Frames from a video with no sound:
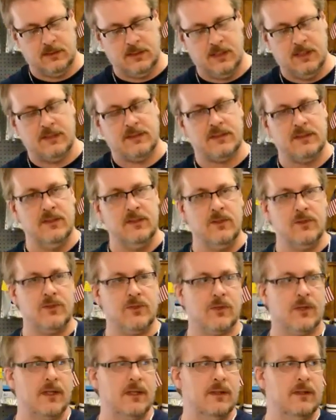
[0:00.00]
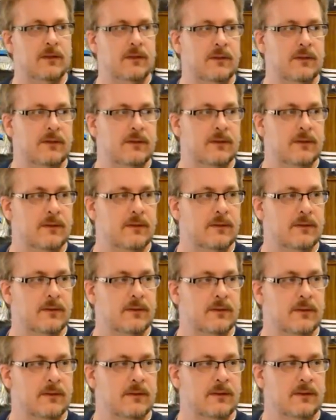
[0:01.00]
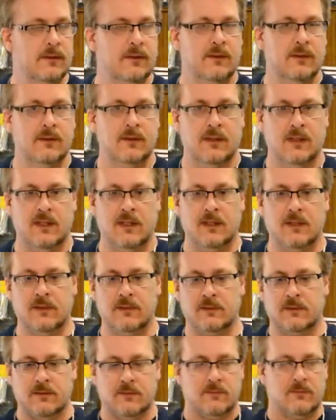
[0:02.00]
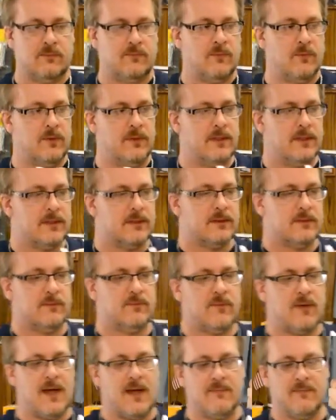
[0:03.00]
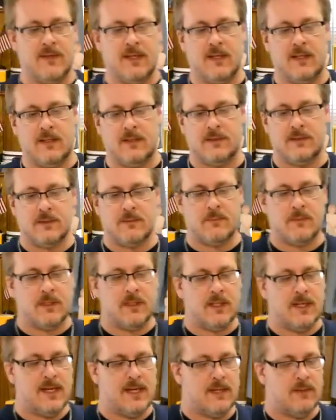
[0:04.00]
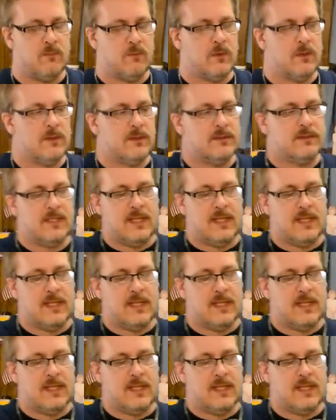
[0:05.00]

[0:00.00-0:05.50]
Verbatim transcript: yeast nutrient, and for this 5 gallons I'm going to add 1